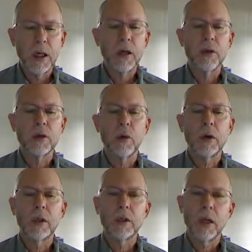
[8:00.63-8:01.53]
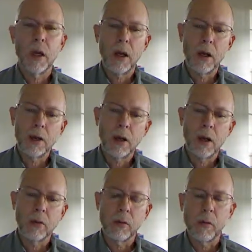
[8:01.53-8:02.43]
In the 20s,
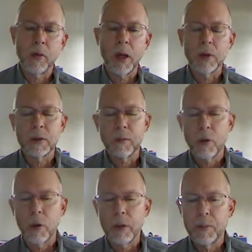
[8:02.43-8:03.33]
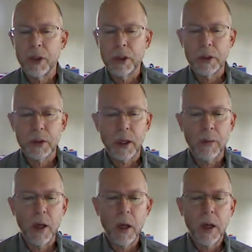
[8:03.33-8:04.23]
alcohol. Remember, that was prohibition time.